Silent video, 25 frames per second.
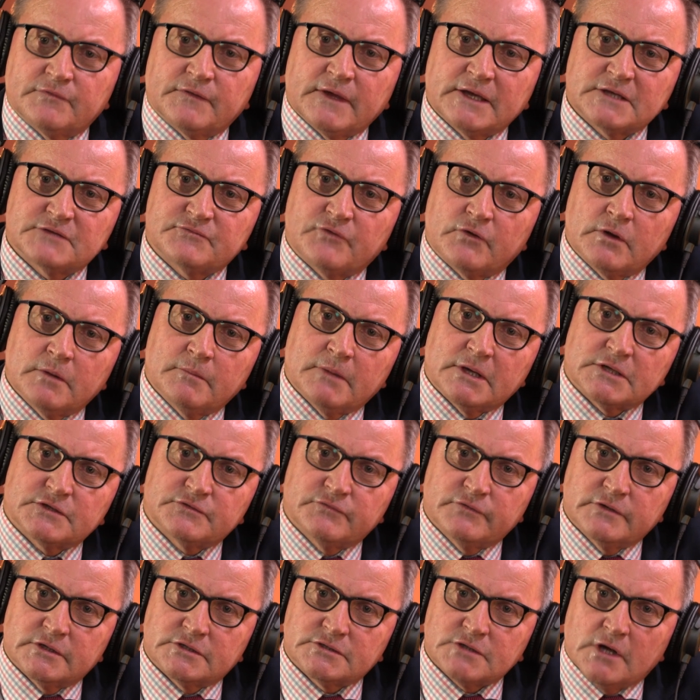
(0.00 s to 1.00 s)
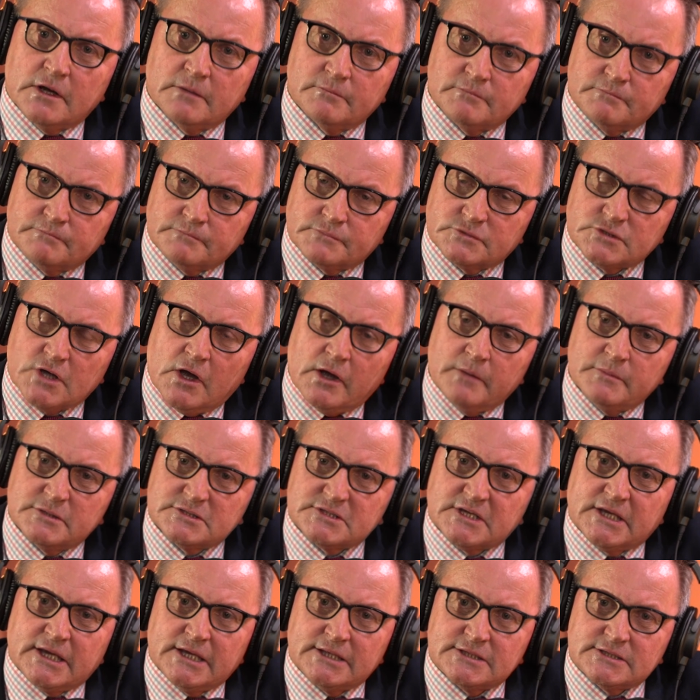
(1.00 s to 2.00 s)
thanks very much for your time. Time
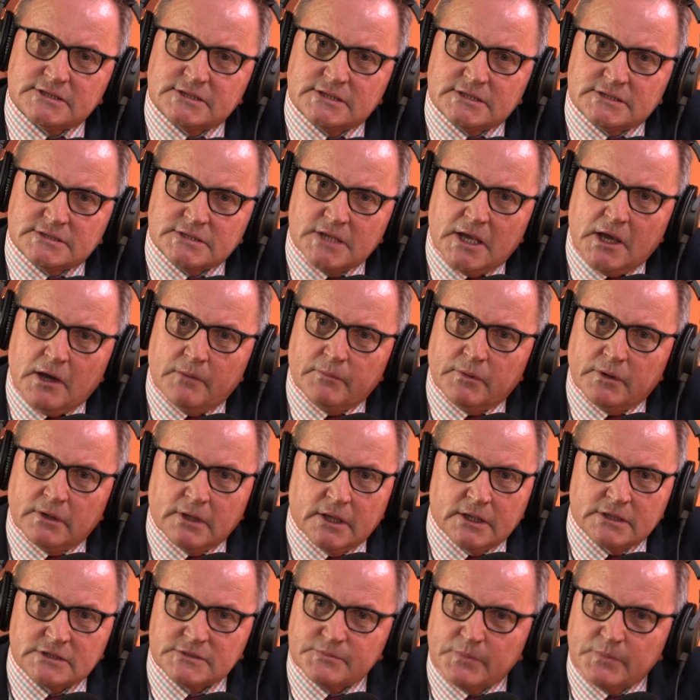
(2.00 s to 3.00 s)
is against us now, but it's